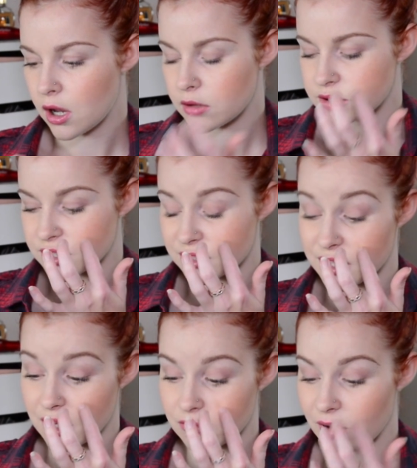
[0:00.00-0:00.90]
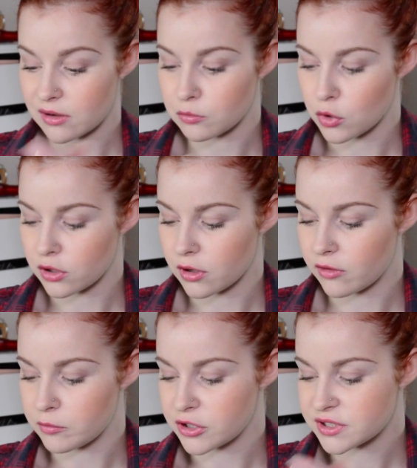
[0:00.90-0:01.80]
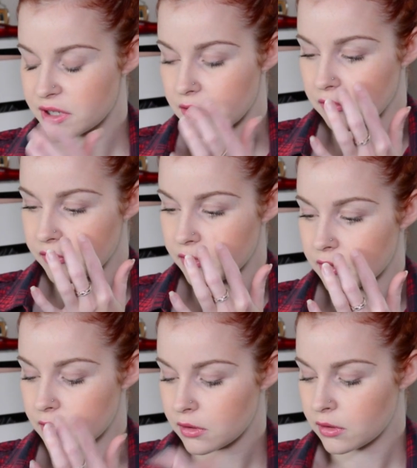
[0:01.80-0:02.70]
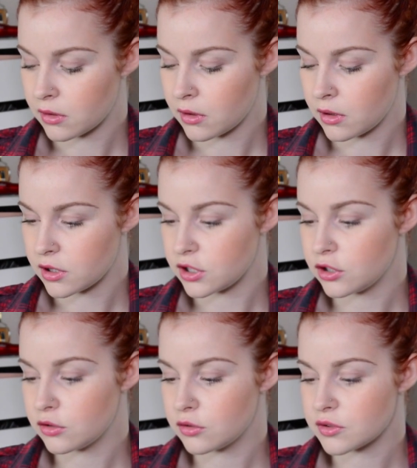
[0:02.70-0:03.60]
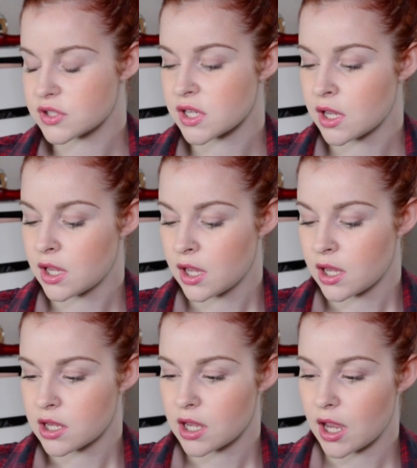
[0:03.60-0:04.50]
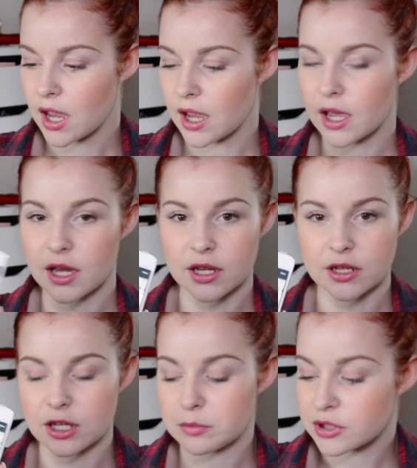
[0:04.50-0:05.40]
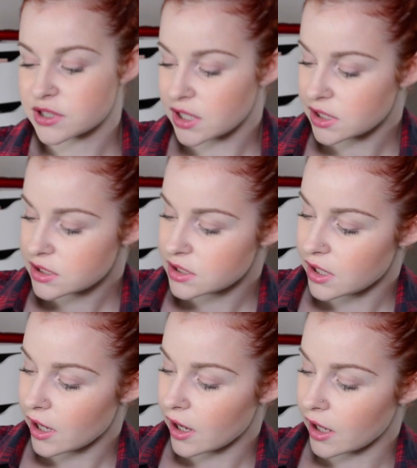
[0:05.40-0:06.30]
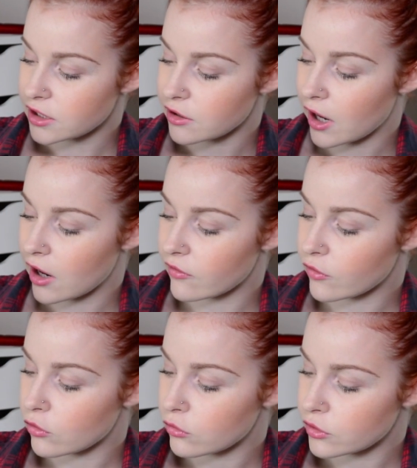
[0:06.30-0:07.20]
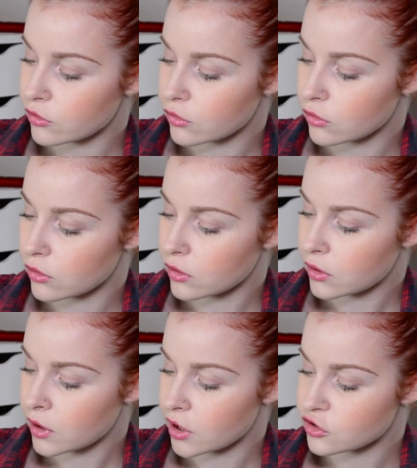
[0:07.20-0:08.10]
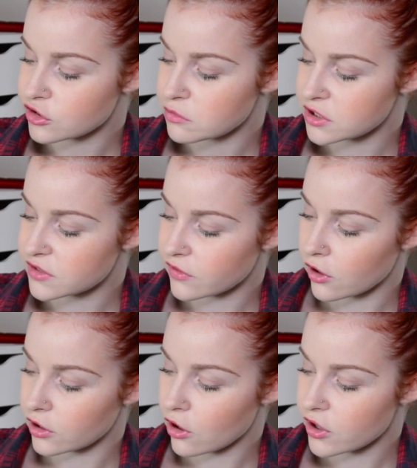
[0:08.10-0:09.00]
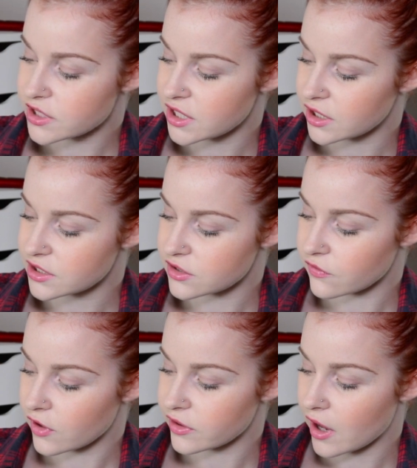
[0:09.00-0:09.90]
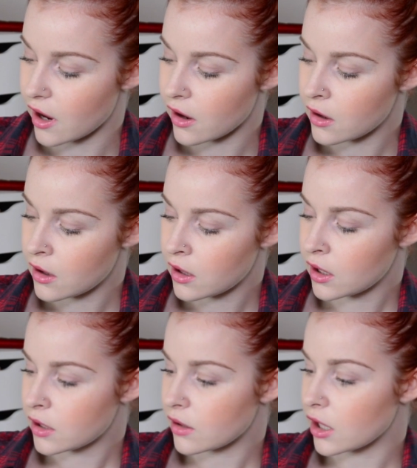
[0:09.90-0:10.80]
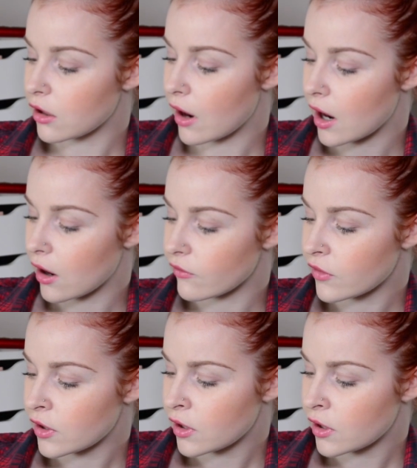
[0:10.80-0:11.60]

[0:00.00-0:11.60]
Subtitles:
I'm just going to take a random one of myself. Use. And it puts it into there. And you have all your adjustments for like lighting and stuff like that. Then you have